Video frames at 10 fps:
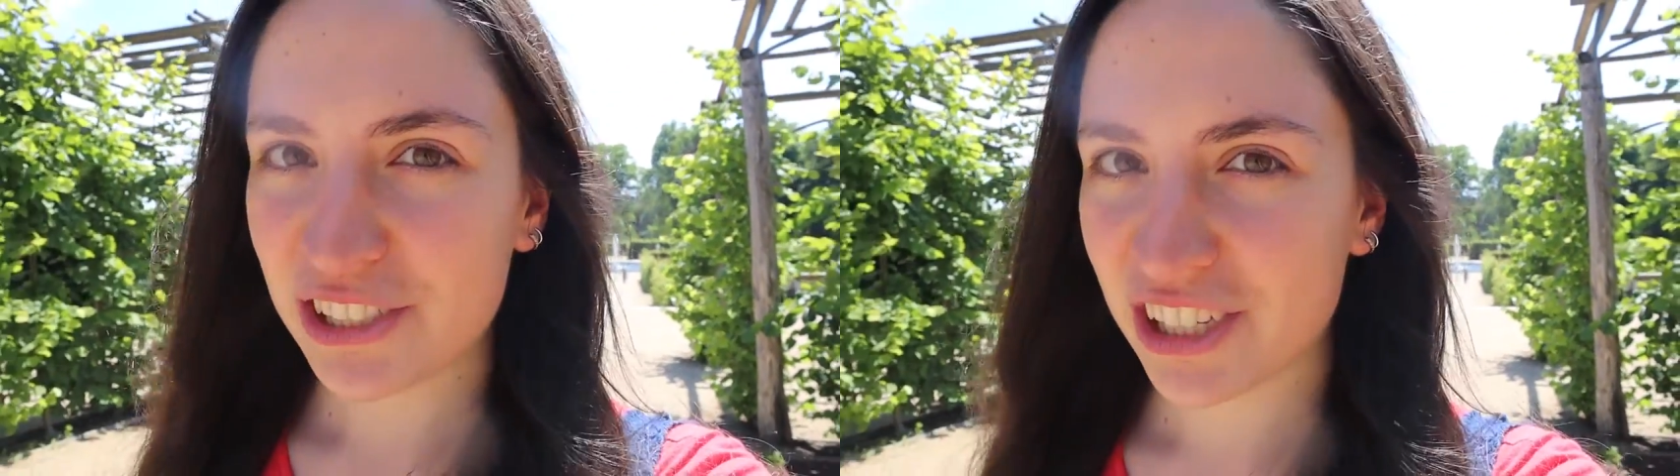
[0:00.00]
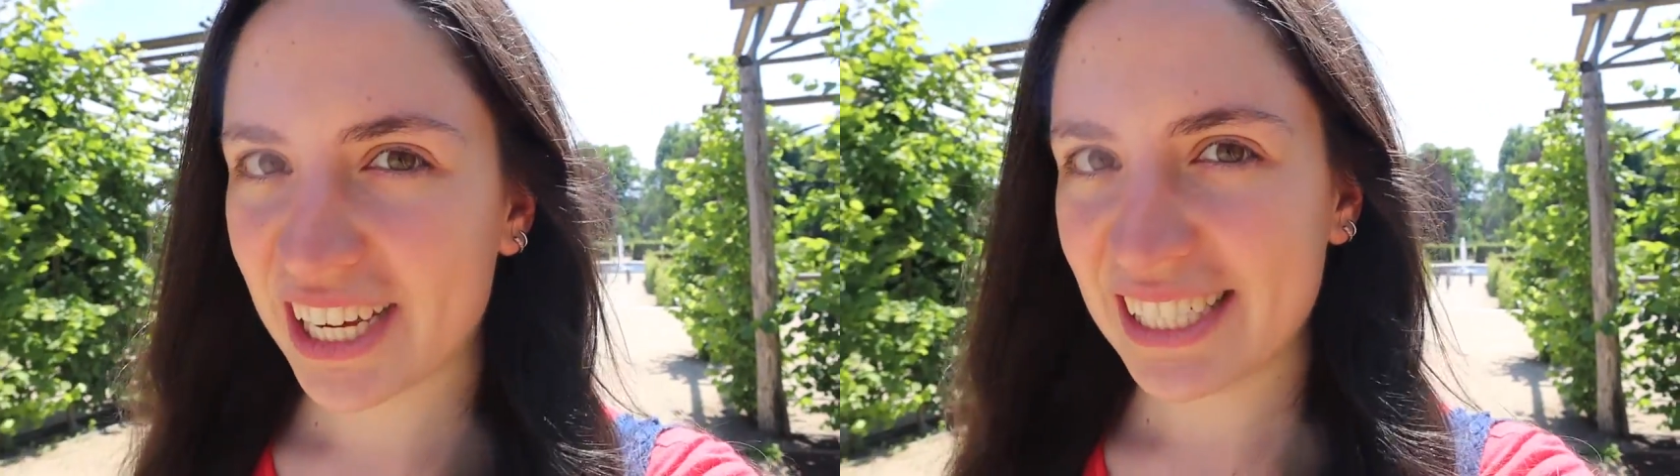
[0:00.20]

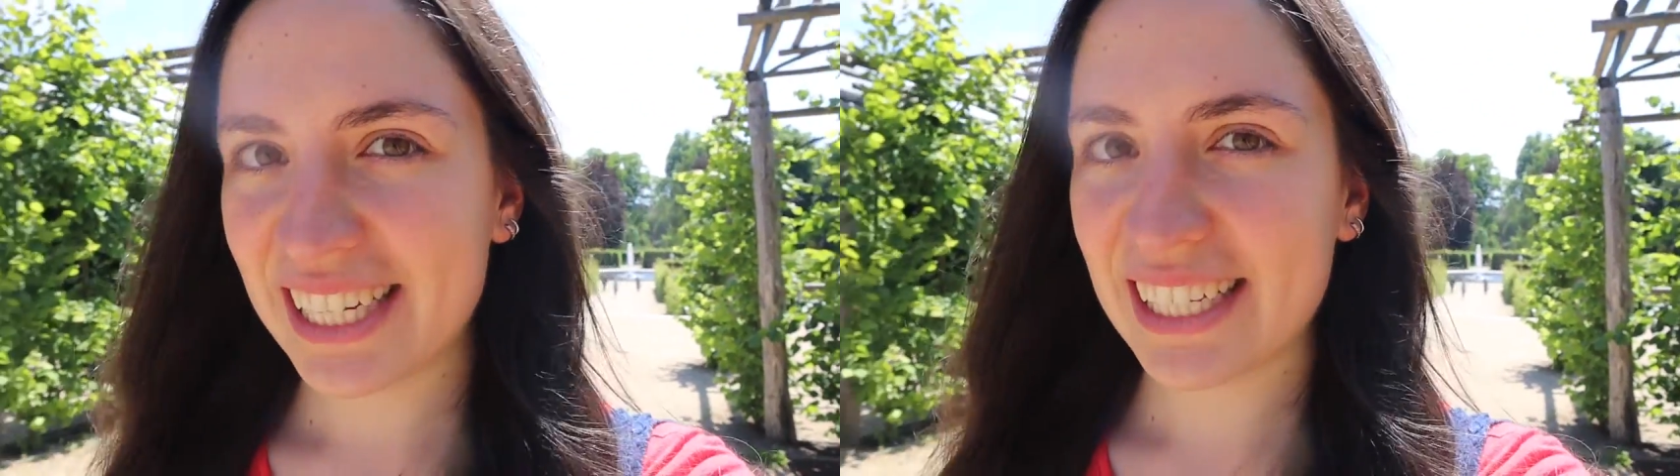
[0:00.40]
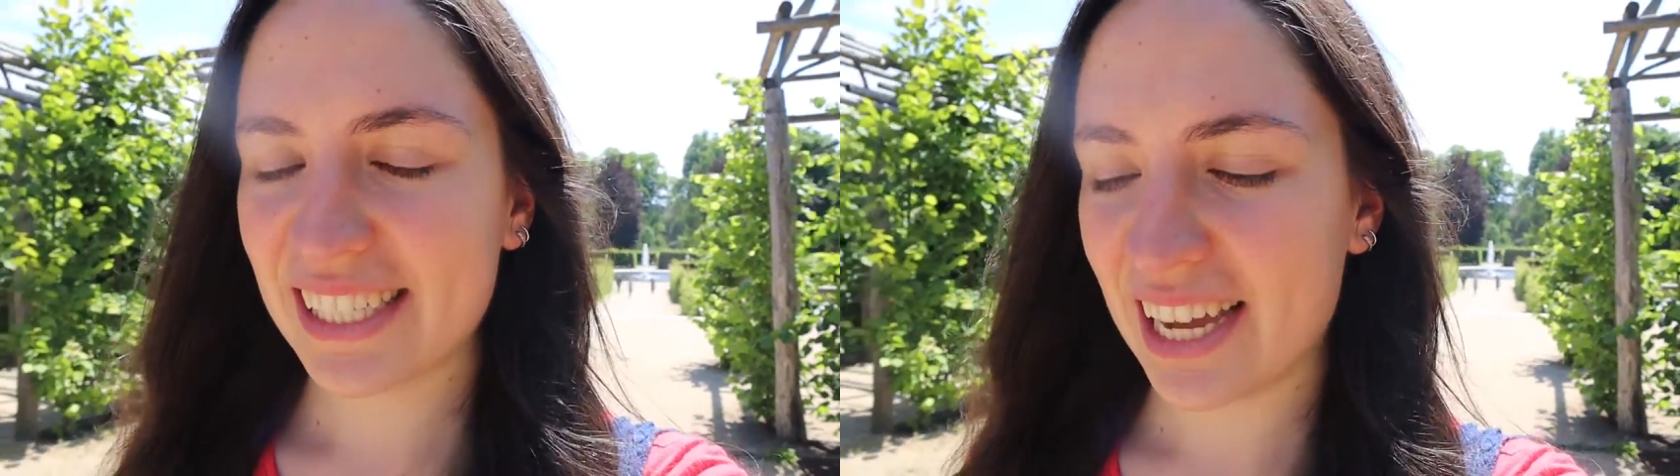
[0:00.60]
sure to get
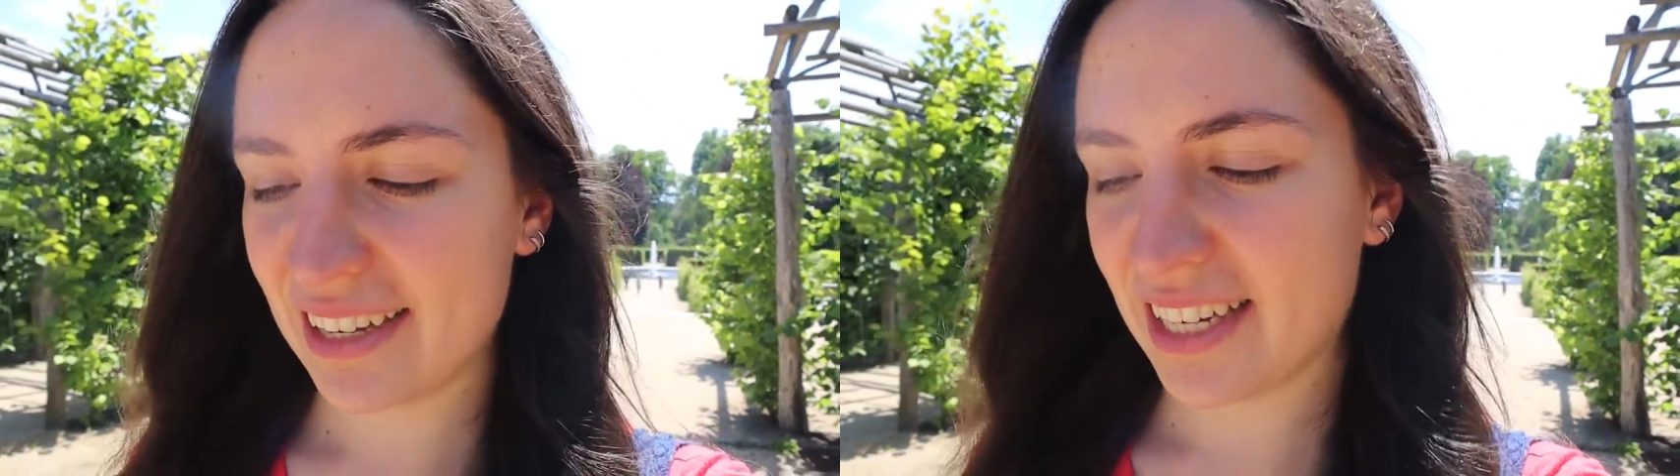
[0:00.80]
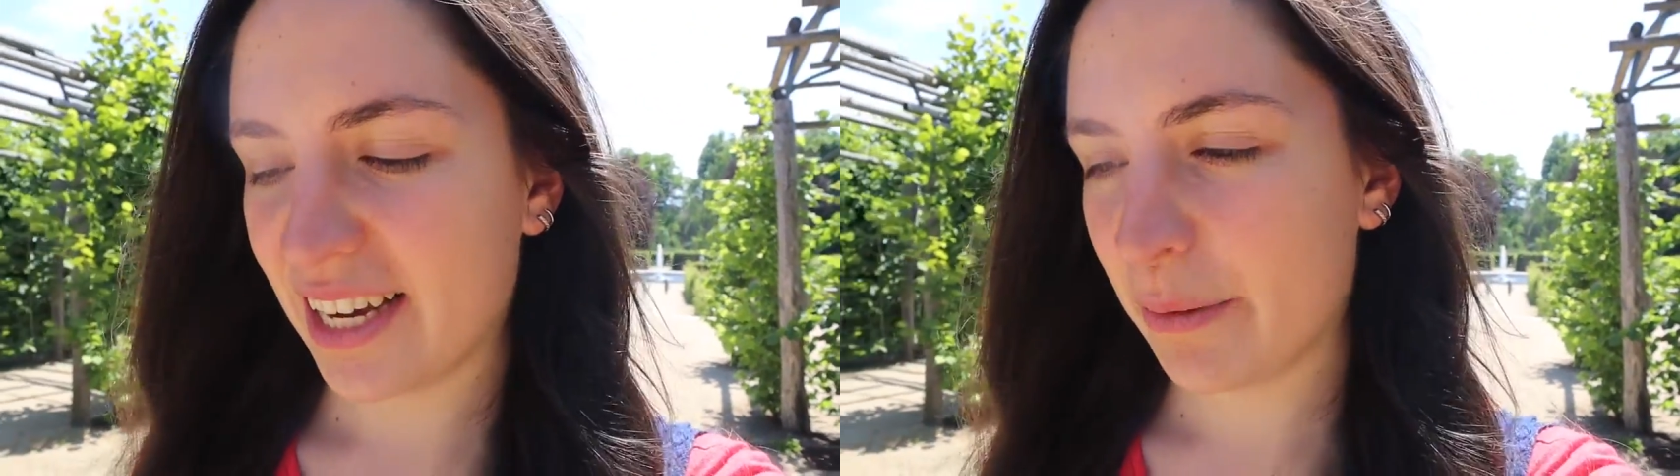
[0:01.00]
tickets ahead
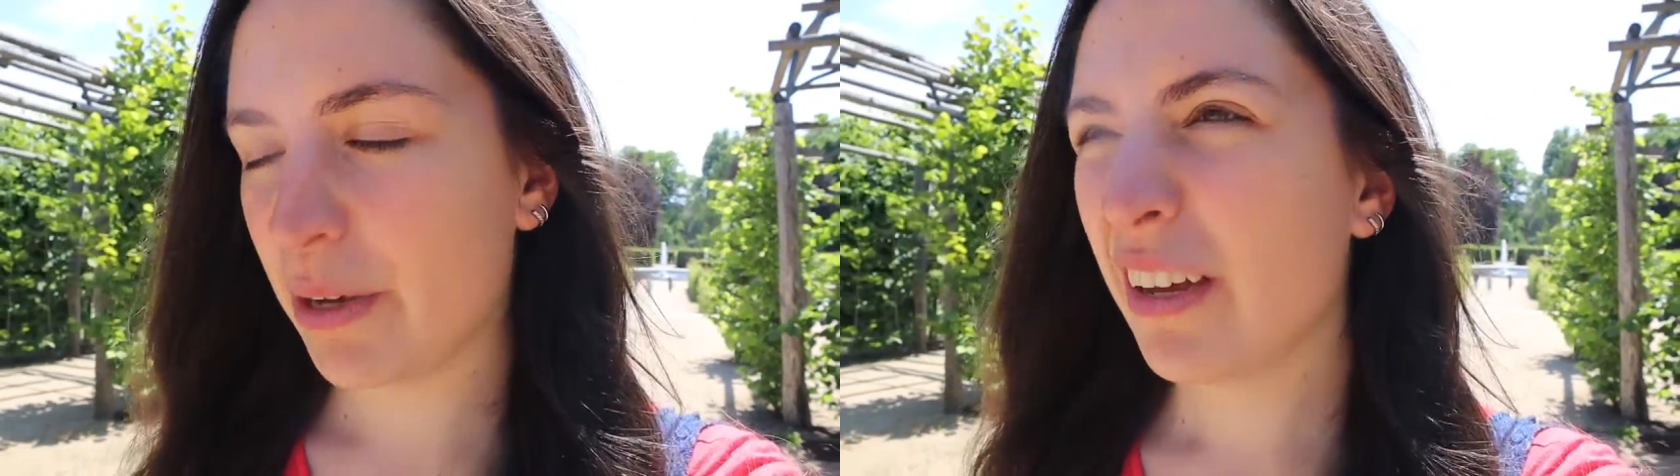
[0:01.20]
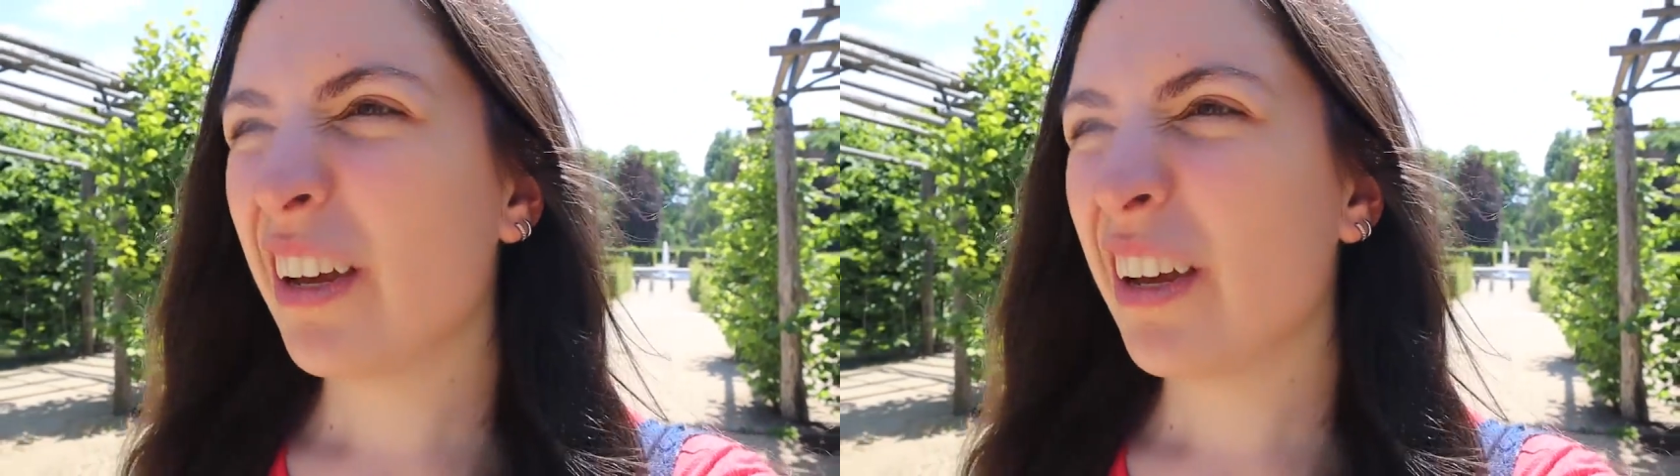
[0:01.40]
of time.